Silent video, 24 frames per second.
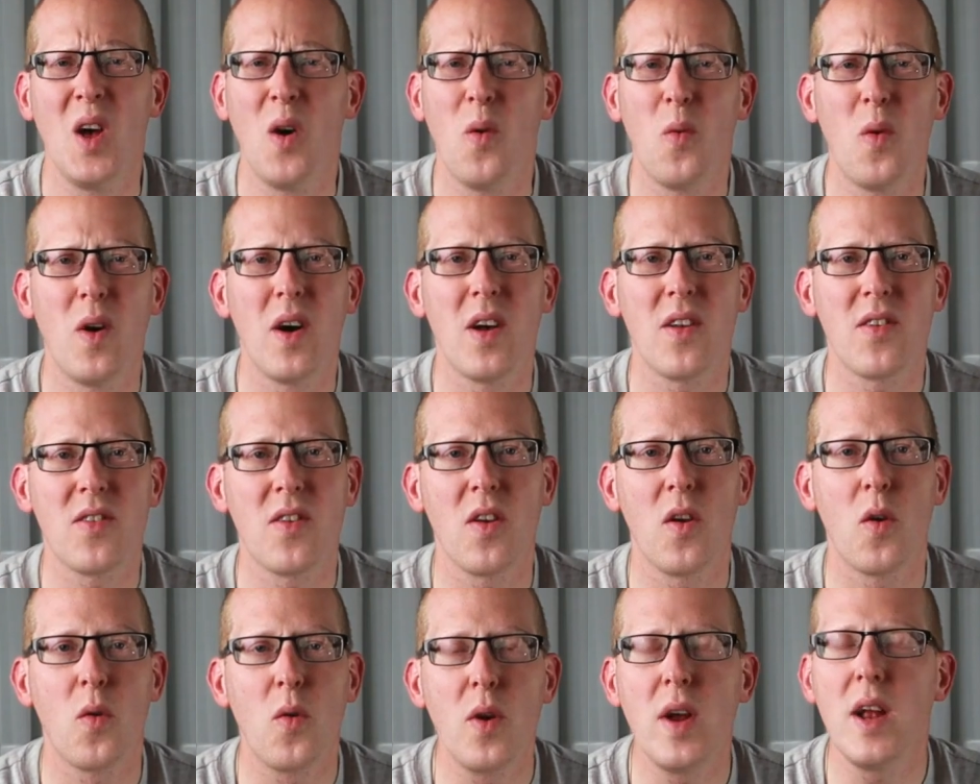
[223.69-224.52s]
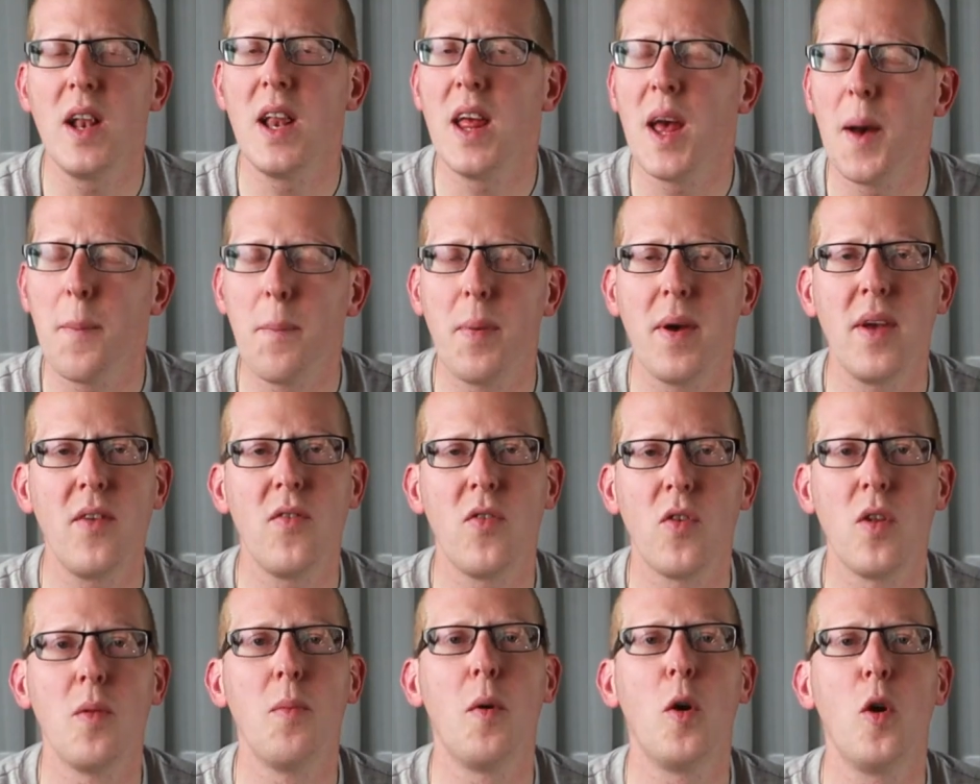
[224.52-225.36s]
was really a
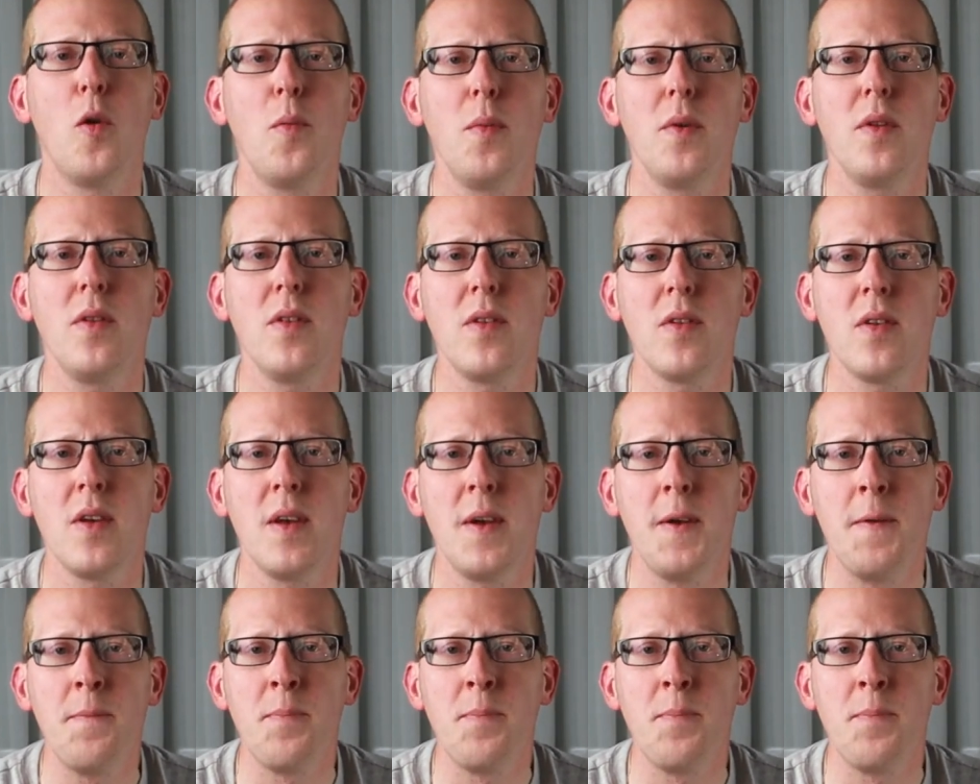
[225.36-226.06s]
painful moment.